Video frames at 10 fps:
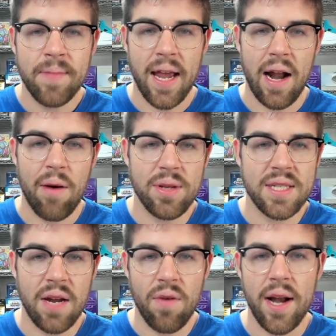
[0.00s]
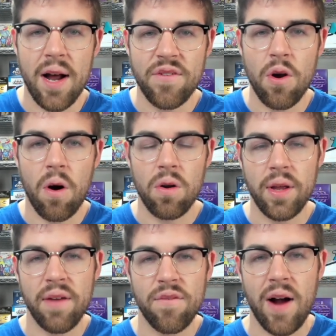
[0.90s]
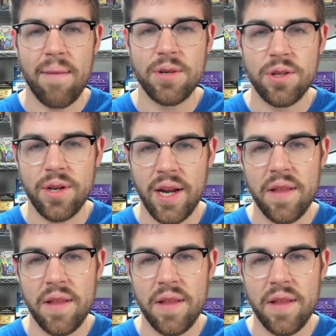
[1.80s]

And I would say right now, if you are looking for opportunity